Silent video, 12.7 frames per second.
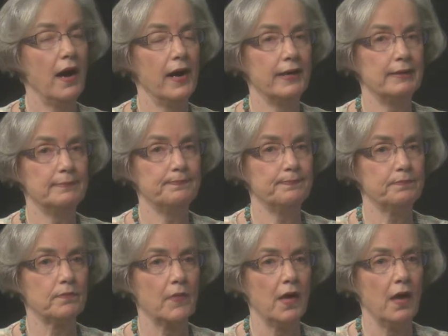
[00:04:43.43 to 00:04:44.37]
Um,
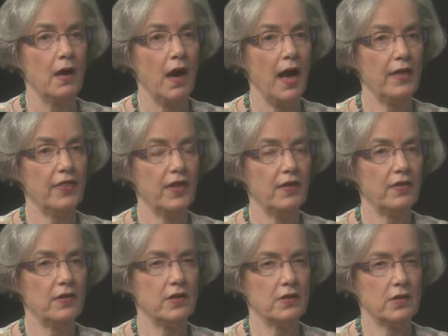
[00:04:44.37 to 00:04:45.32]
I think
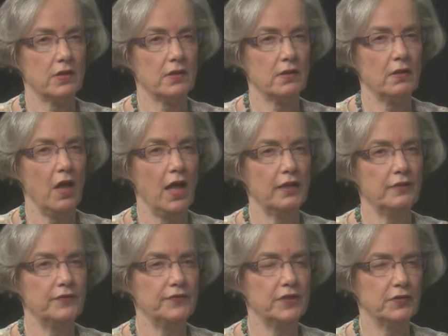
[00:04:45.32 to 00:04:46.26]
that there's a lot
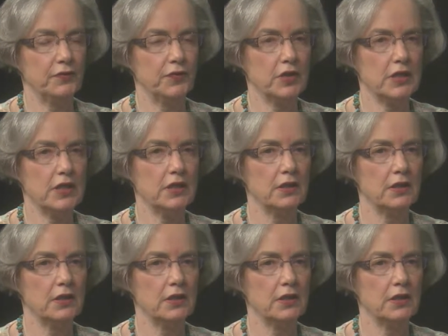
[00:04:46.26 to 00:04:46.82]
of different